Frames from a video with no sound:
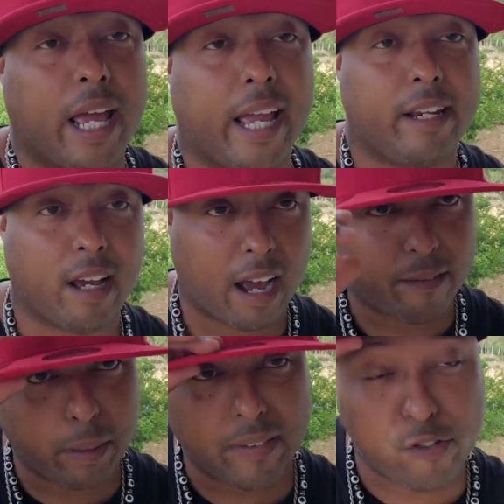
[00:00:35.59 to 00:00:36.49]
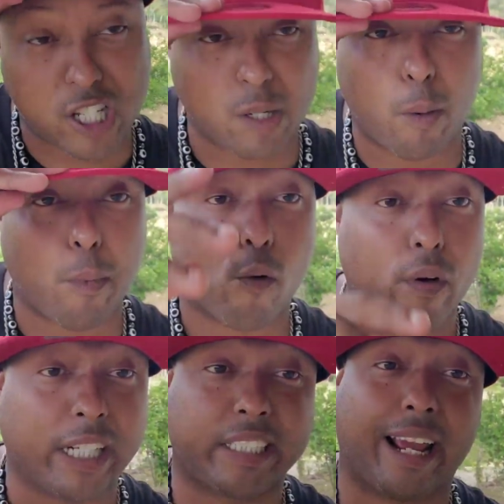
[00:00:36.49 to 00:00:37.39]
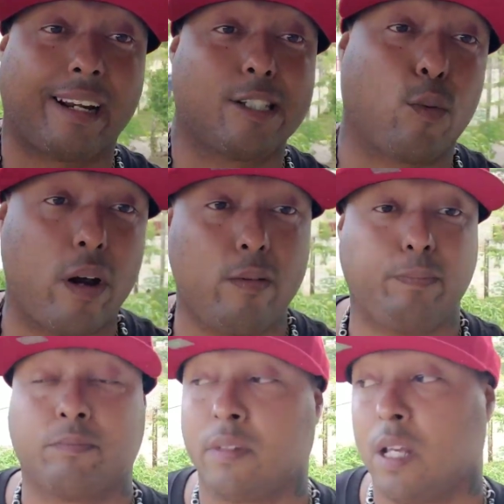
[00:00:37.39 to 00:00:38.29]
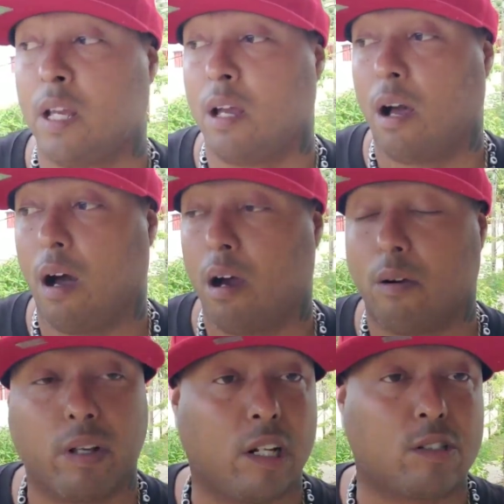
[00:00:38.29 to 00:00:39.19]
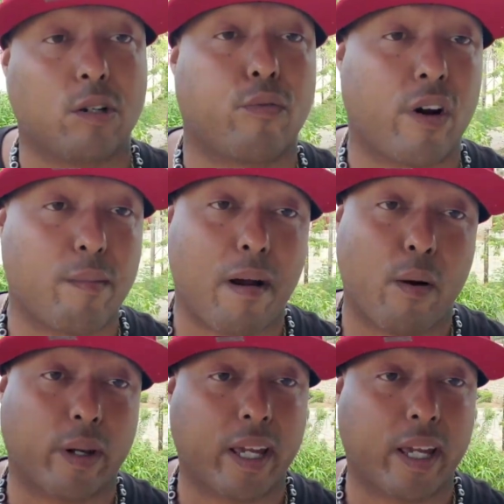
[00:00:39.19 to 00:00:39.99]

and uh, I believe you've seen him on Beau Rakes' channel as well. Uh, Red Alert's a good friend of mine.